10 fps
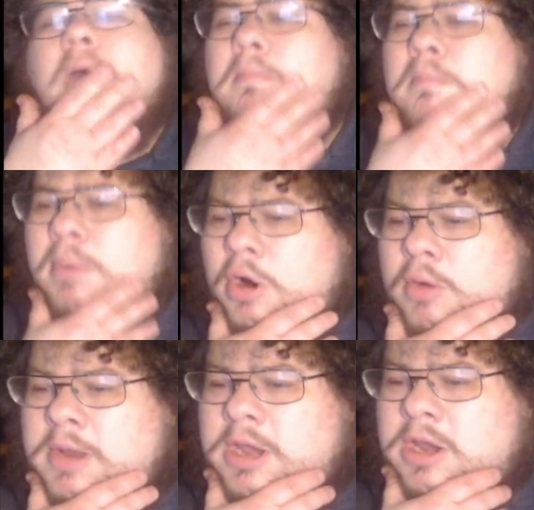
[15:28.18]

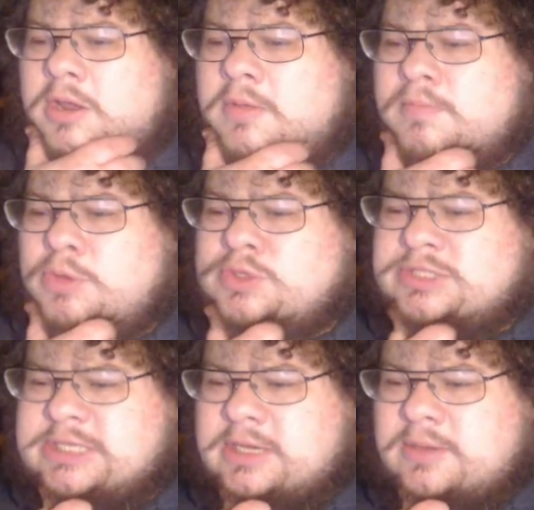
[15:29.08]
Berman
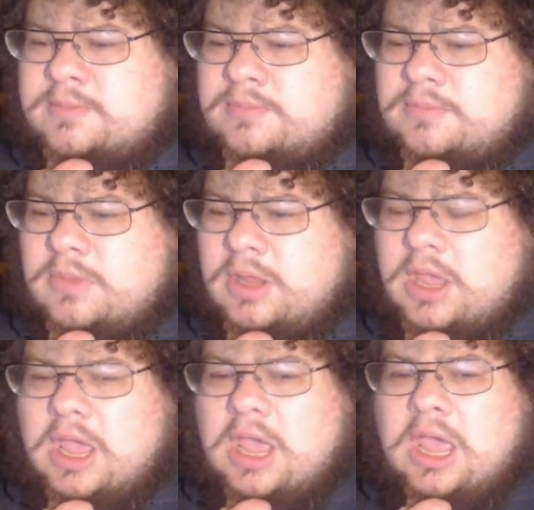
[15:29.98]
Museum,
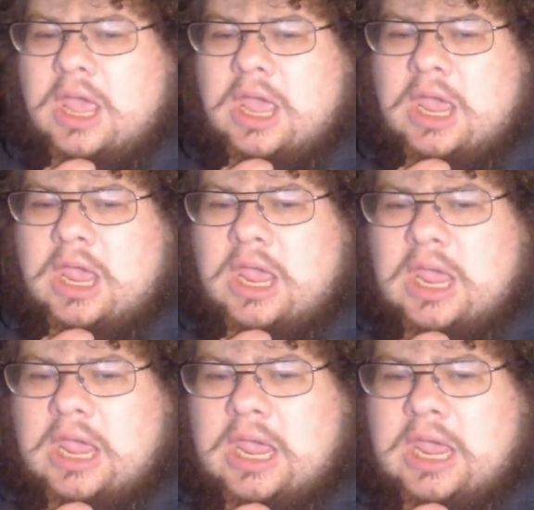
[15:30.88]

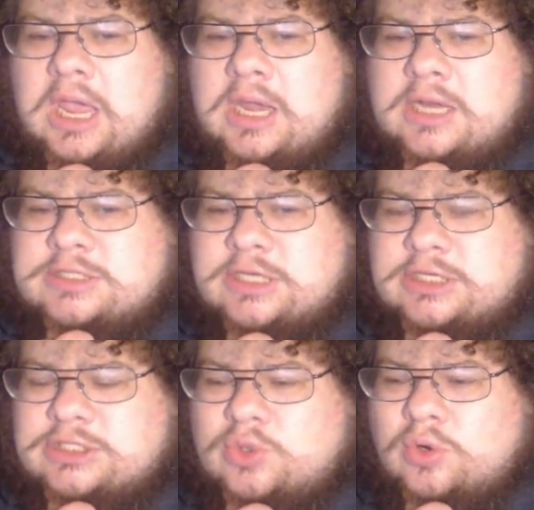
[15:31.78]
and it's a
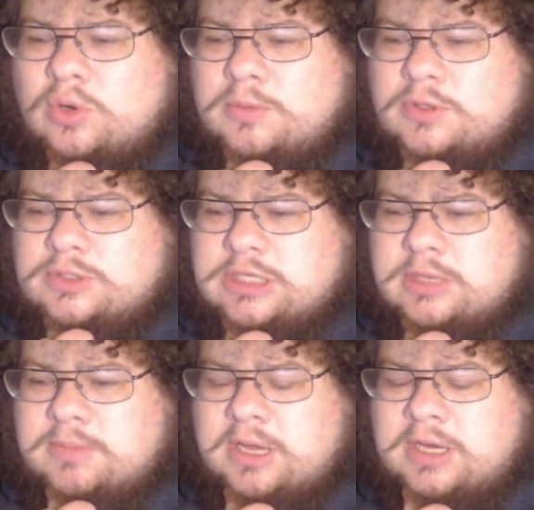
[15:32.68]
historical
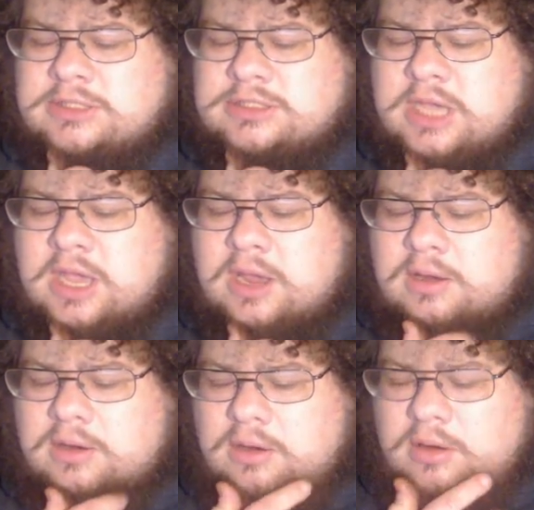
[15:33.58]
museum, and it's
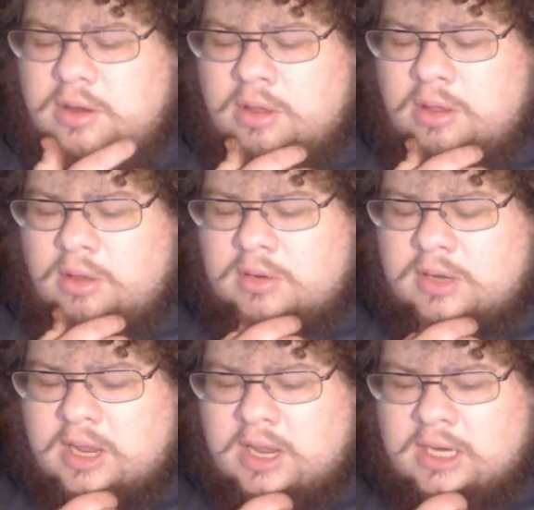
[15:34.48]
got all
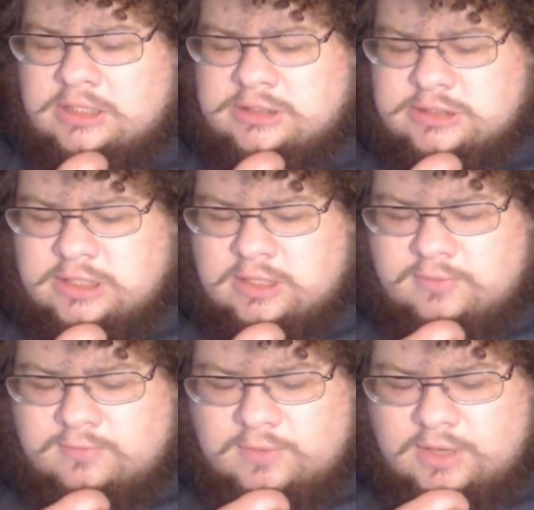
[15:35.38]
kinds
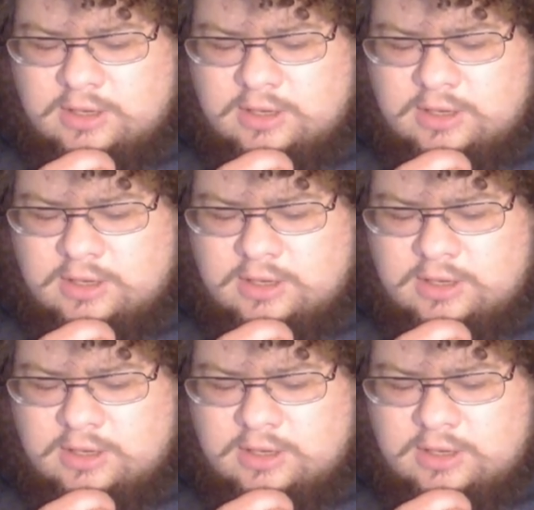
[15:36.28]
of